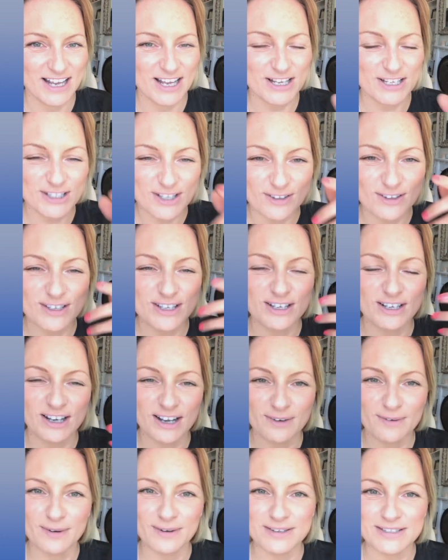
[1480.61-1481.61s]
so that you can
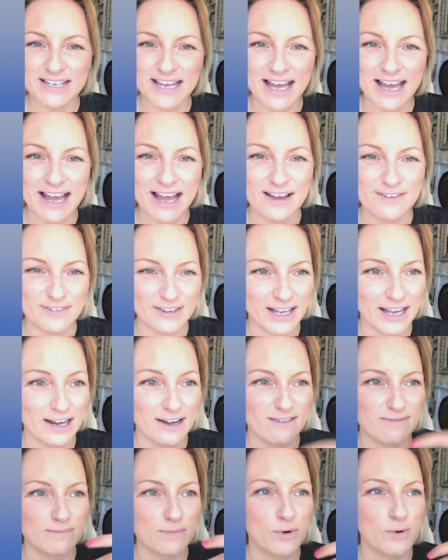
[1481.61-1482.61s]
go on to have a kind
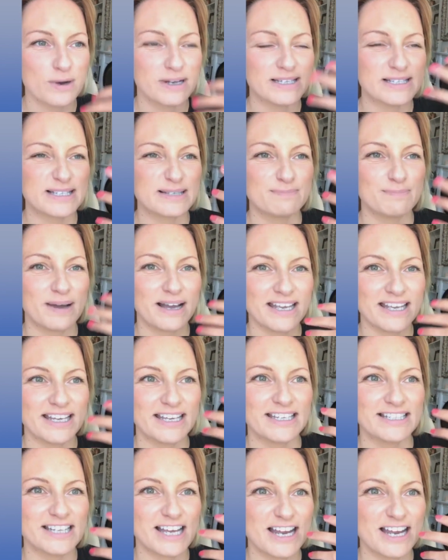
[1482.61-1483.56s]
of more inspired